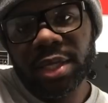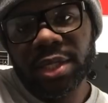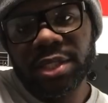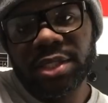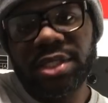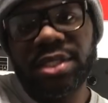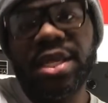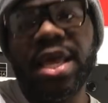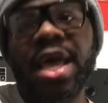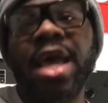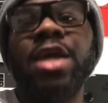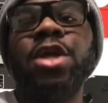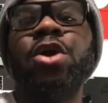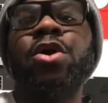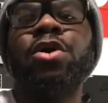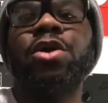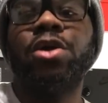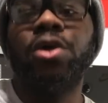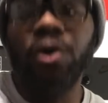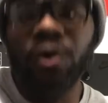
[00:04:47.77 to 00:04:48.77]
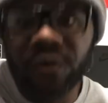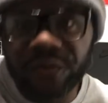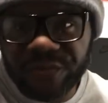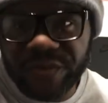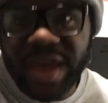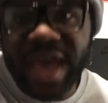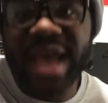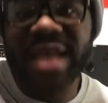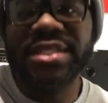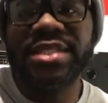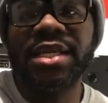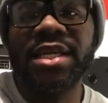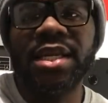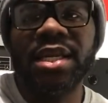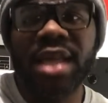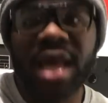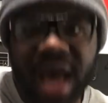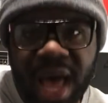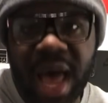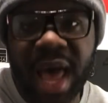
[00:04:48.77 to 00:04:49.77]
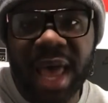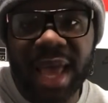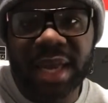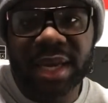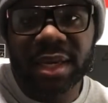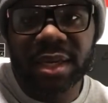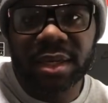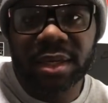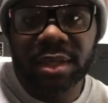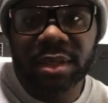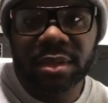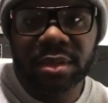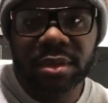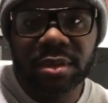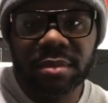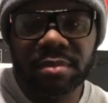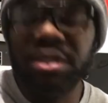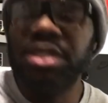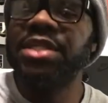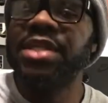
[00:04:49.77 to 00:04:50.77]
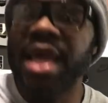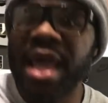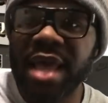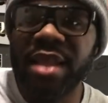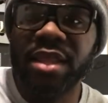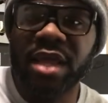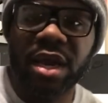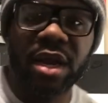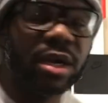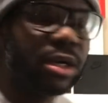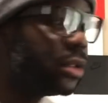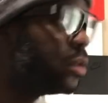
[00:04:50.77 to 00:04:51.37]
Stand your goof ass in line. You stand there.